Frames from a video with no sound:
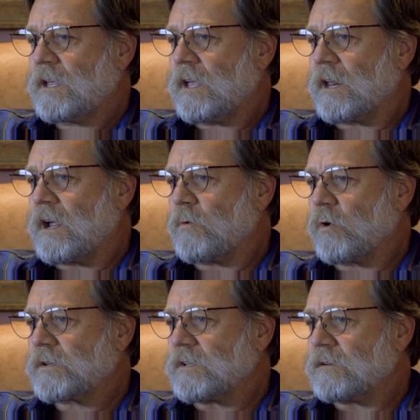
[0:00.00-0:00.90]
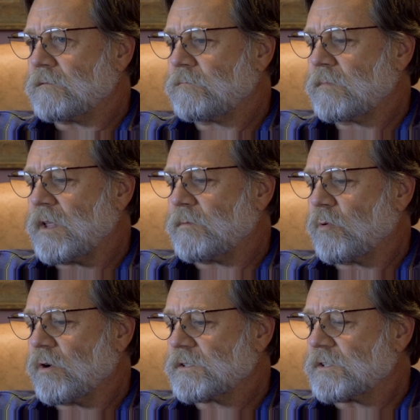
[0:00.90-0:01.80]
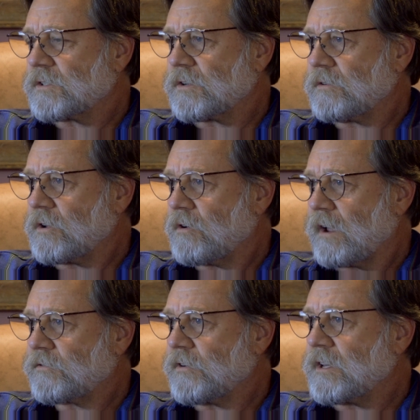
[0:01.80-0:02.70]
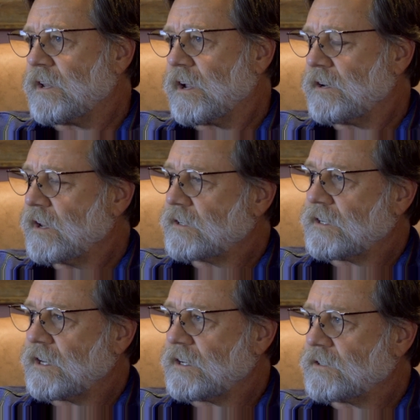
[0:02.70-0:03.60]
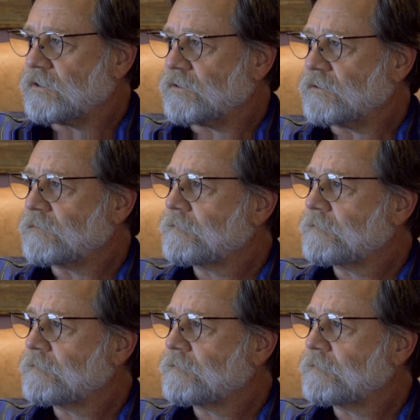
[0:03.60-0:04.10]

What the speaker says: And I worked in Boris's studio after he died in 1982,